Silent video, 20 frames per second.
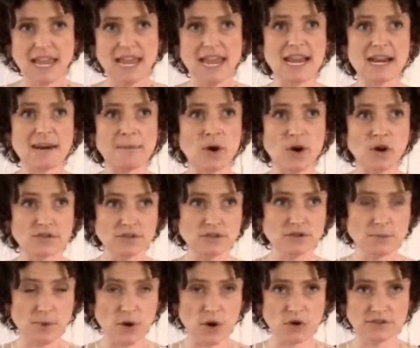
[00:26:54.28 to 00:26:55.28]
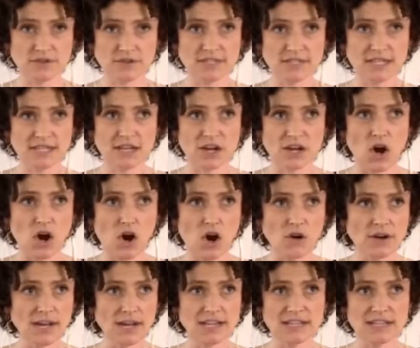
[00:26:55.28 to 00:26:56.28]
and I'm also posting
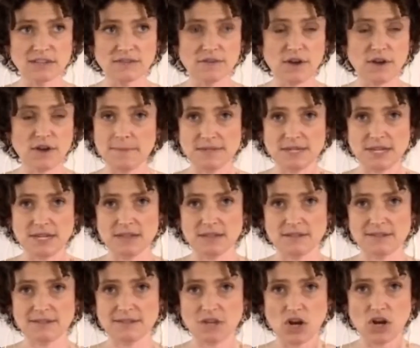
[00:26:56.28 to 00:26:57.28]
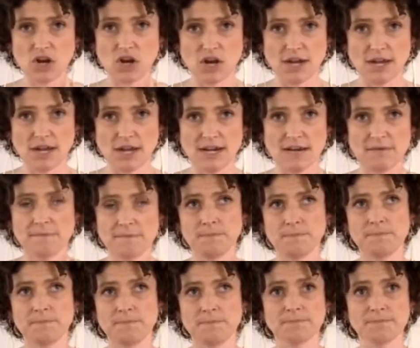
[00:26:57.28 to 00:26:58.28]
all kinds of updates on
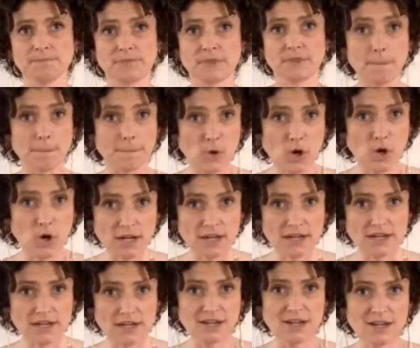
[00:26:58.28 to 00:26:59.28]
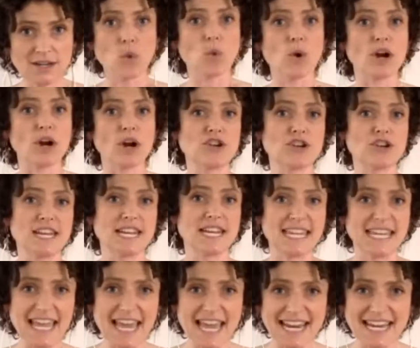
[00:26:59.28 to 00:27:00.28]
the book, where you can
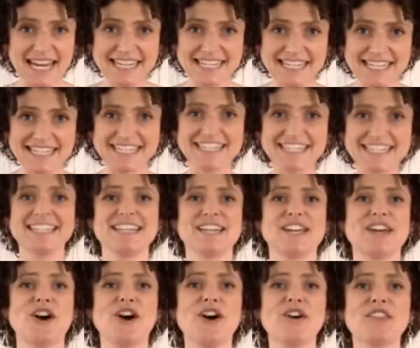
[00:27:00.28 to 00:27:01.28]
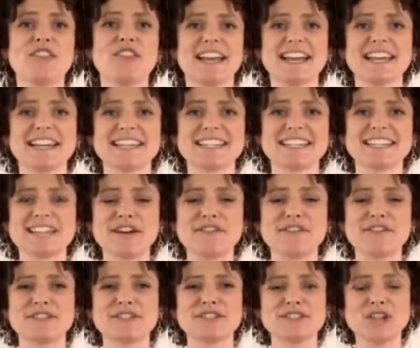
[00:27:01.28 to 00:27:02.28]
get it, all that kind of stuff.
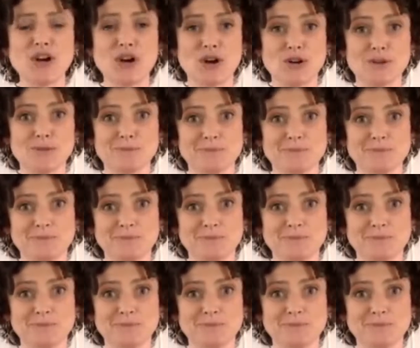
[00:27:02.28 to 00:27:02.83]
So